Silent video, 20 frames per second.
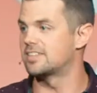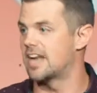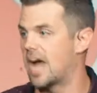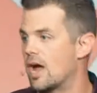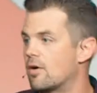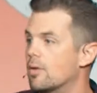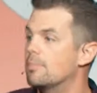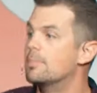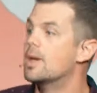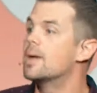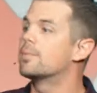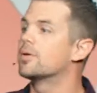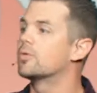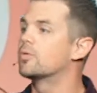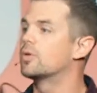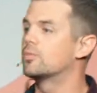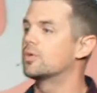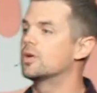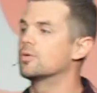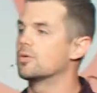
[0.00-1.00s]
And I remember
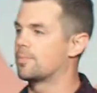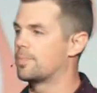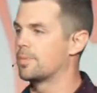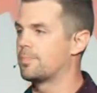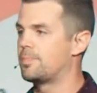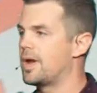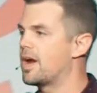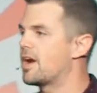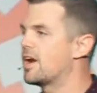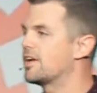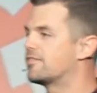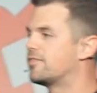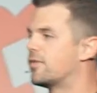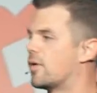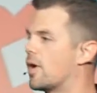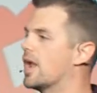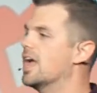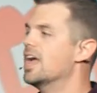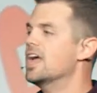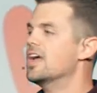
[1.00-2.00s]
when we were preparing
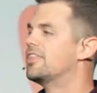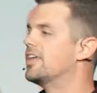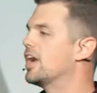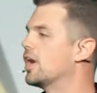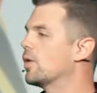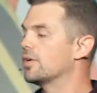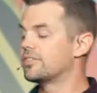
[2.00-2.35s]
for it, it